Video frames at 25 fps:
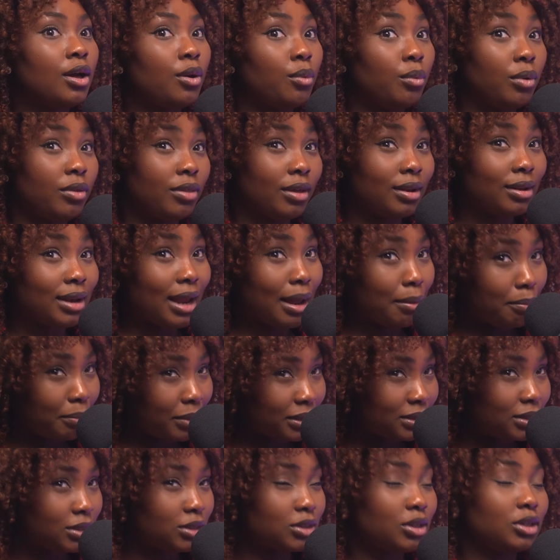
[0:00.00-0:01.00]
within that
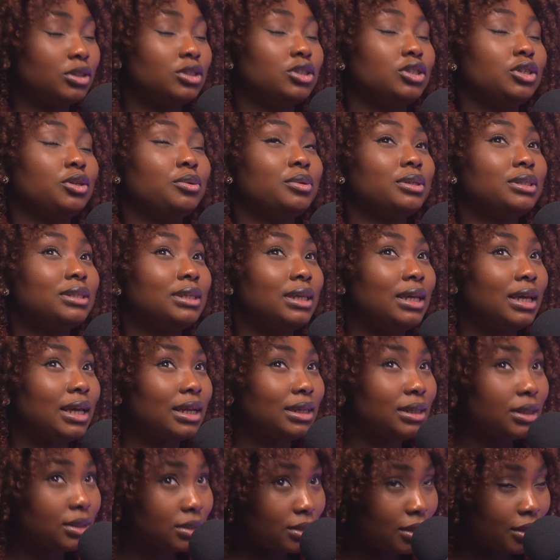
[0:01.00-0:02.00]
business continuity
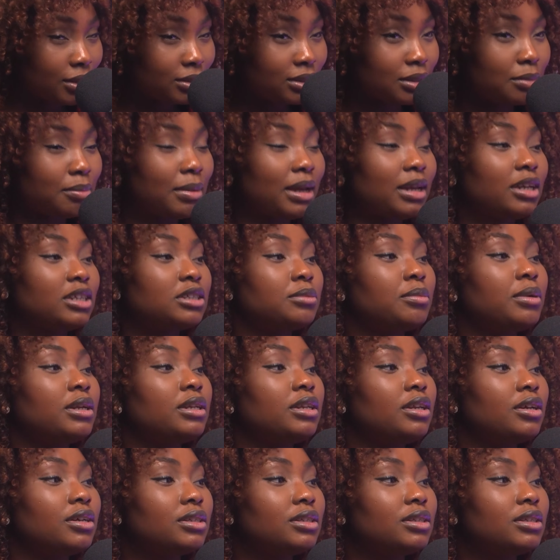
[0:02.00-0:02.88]
and disaster management,